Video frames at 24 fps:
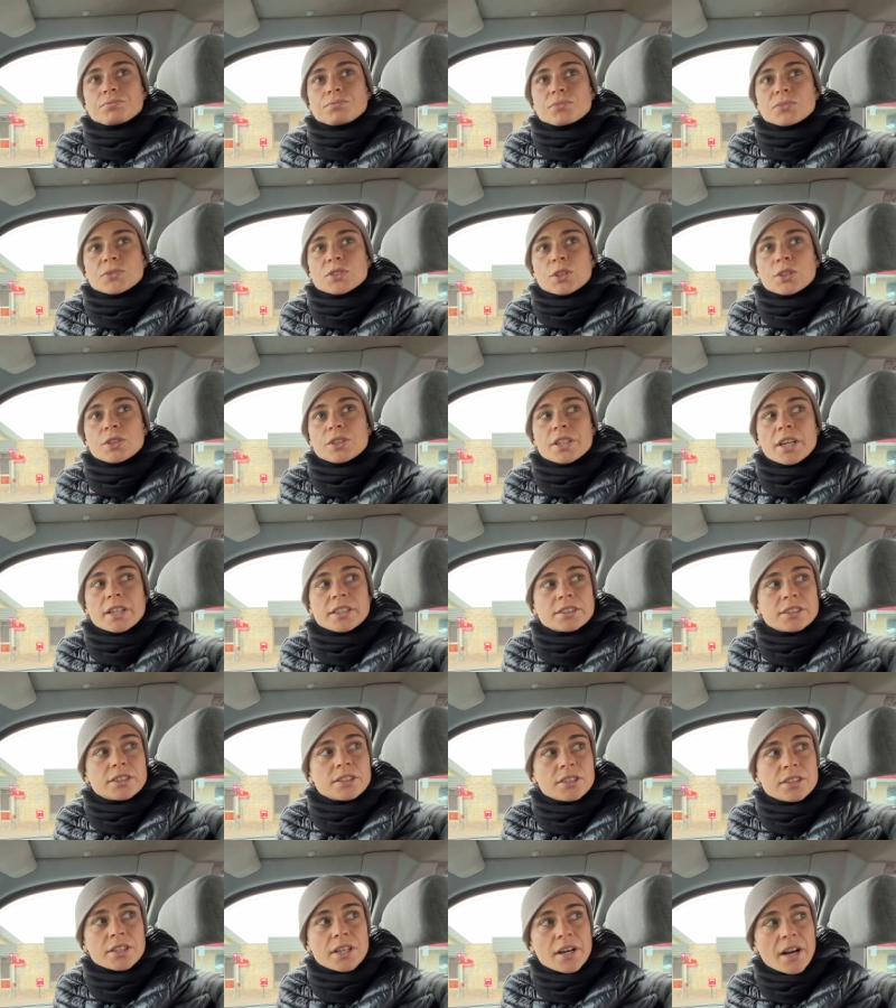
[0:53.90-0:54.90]
So
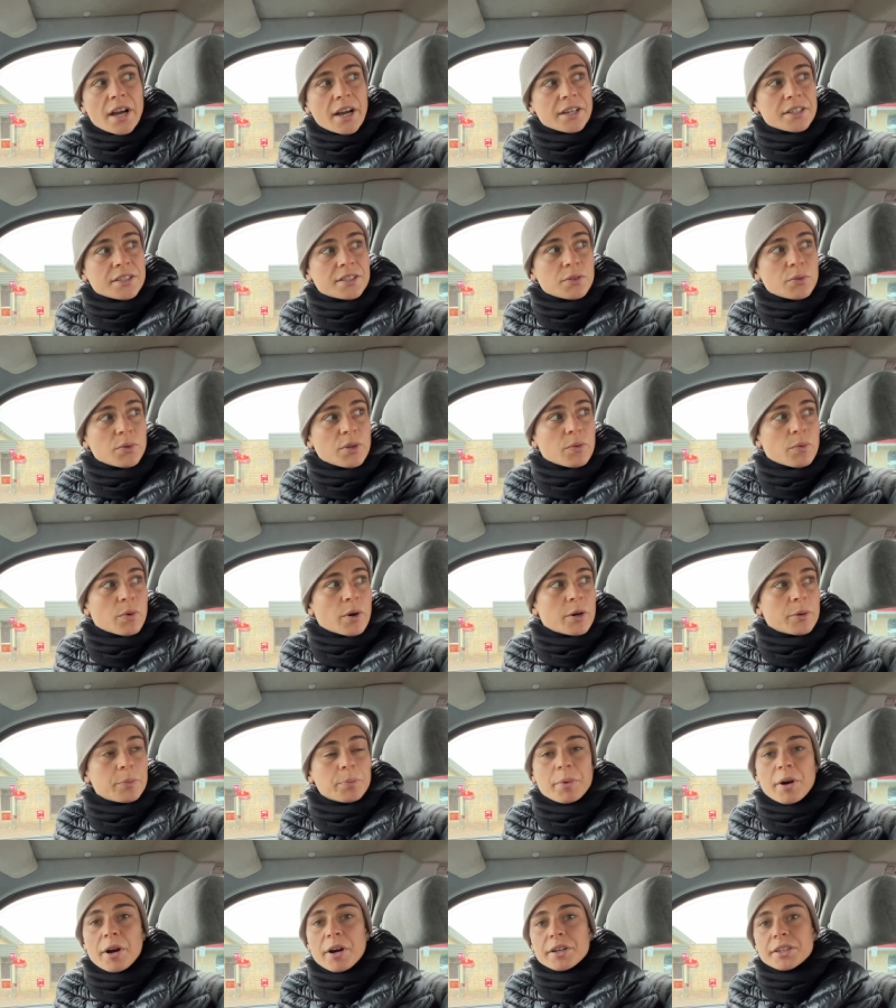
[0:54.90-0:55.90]
yesterday night we
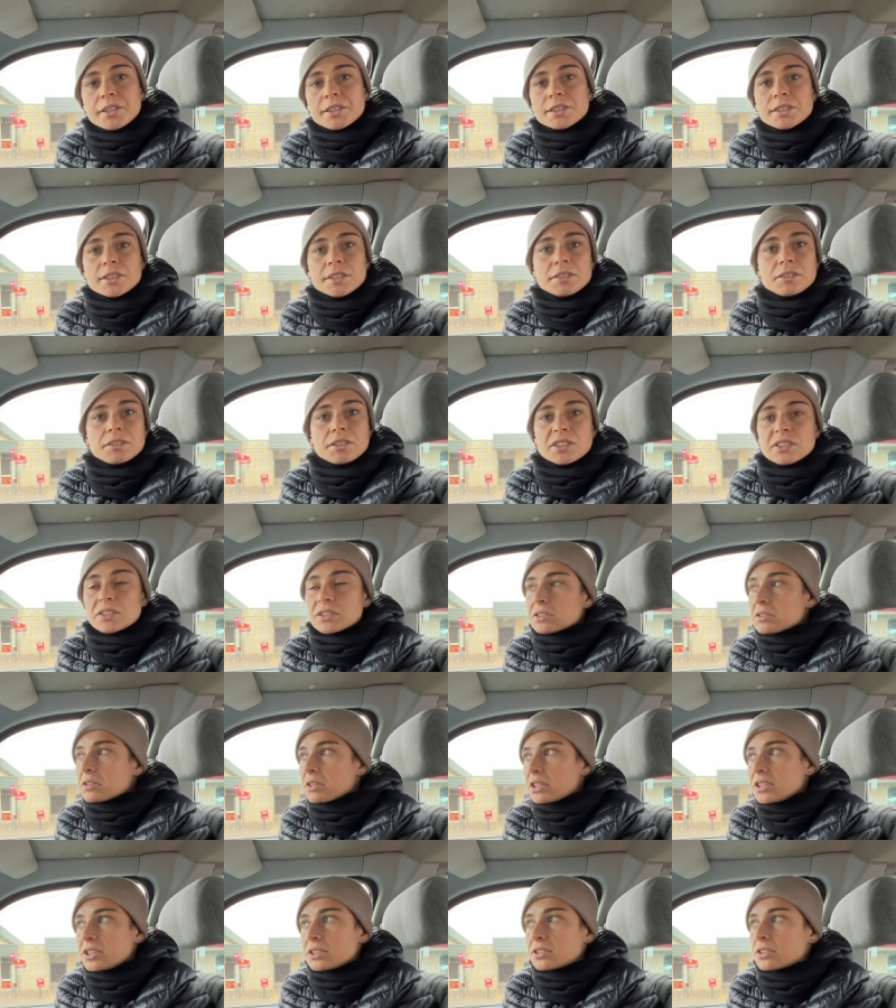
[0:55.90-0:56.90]
were parked in this
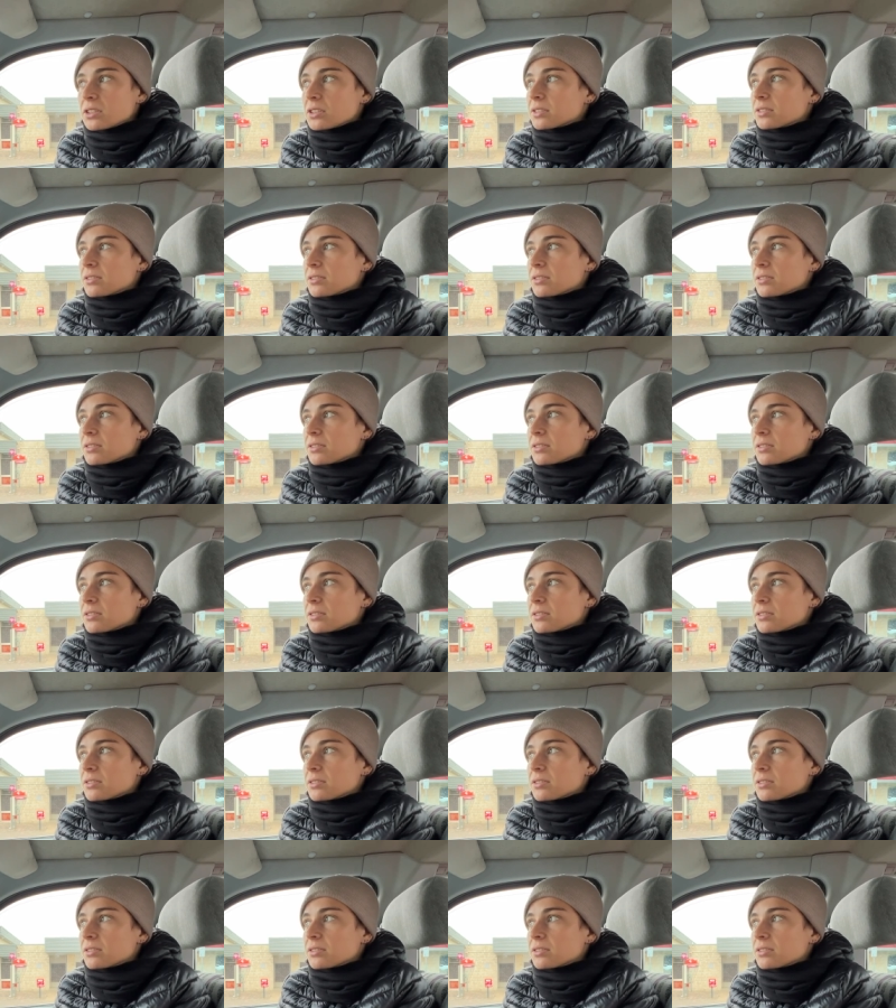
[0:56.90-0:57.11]
little